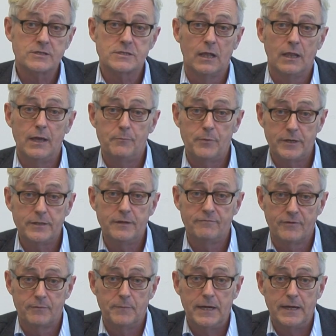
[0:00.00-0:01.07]
a celebrity
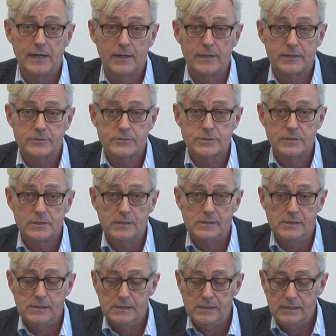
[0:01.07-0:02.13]
for many others.
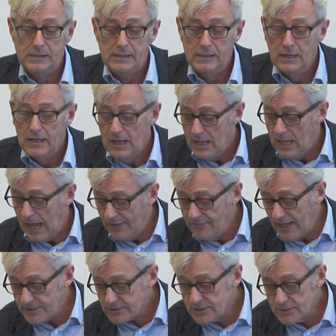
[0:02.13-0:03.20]
And
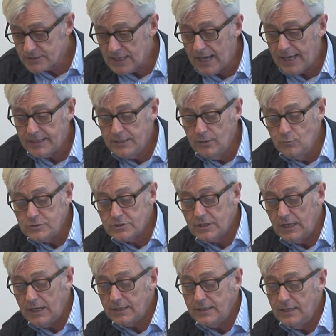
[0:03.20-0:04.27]
that society was
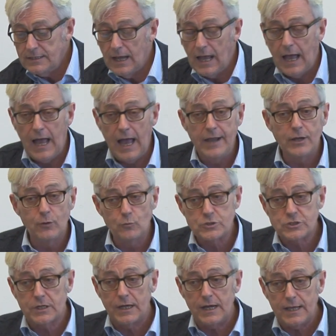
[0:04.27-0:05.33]
created, and it
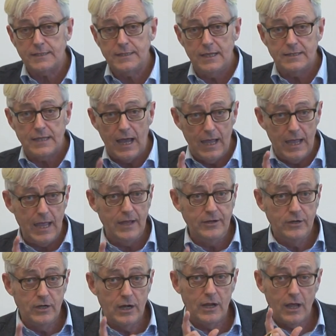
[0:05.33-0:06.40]
was created
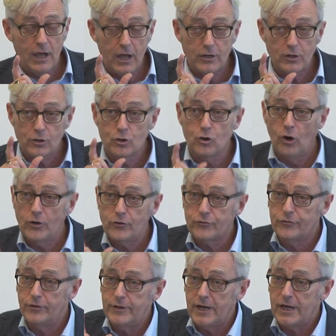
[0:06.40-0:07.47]
in
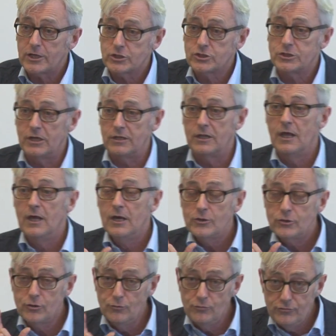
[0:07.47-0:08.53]
contradiction
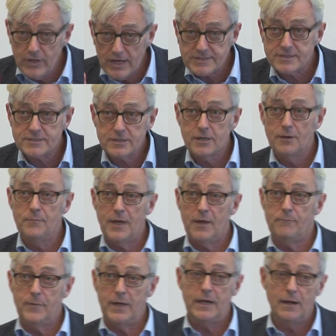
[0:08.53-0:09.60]
to this
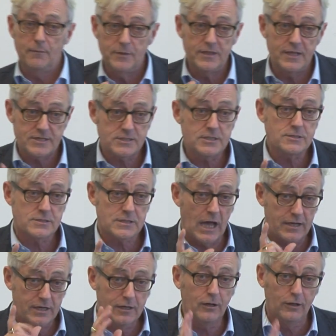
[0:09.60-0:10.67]
commitment. I mean, this is
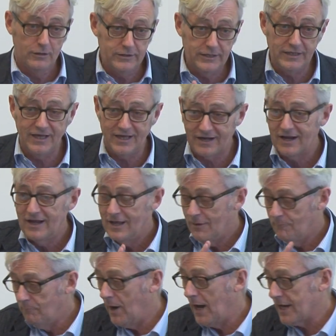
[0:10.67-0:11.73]
a clear
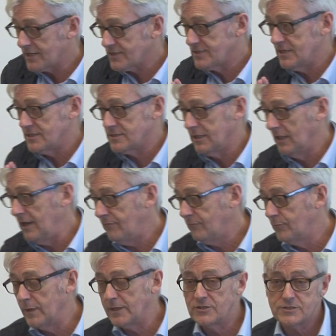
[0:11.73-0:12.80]
Marxist
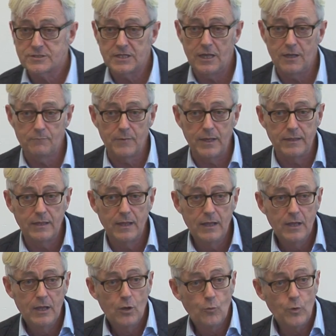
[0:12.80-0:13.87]
left-wing statement
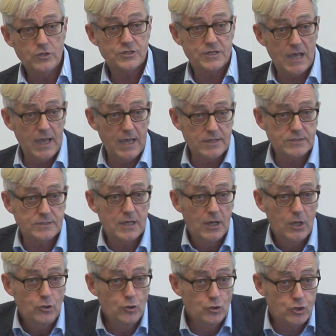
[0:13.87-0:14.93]
which says
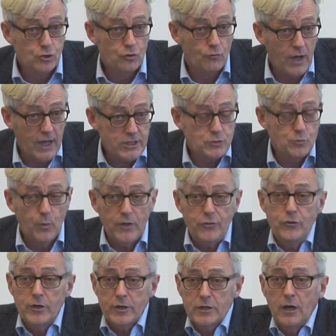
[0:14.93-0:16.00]
you should rise
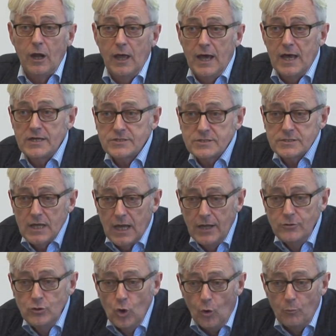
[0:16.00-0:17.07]
with your class
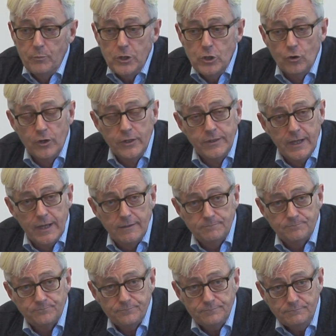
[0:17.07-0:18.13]
and not beyond it.
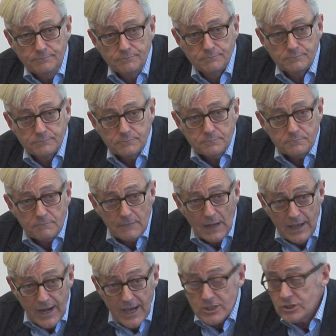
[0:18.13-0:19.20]

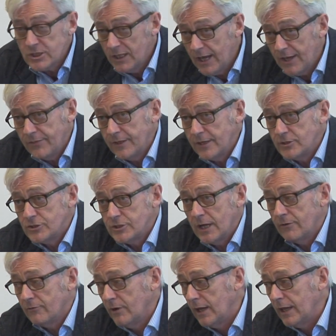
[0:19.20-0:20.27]
And actually, I think
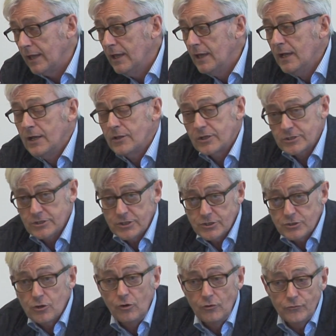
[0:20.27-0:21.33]
generally there's a
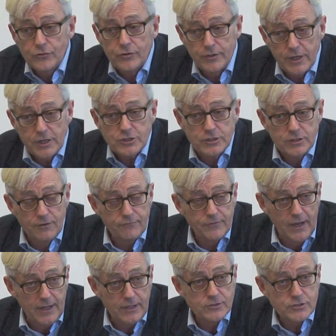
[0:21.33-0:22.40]
strong tradition of
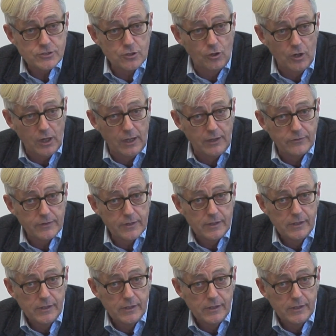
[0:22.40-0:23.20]
that in Scotland,